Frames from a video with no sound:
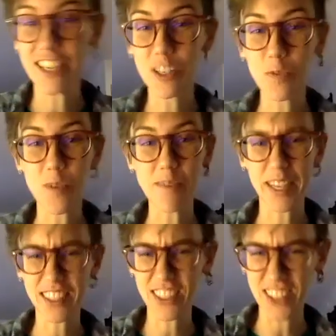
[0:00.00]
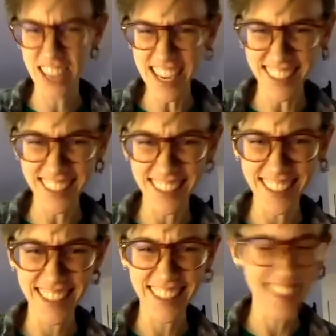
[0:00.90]
into one message yes
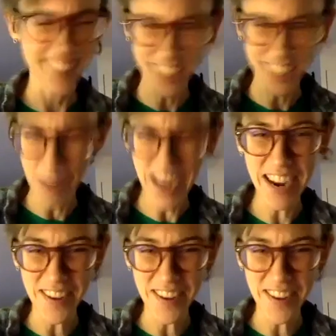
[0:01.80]
yes ma'am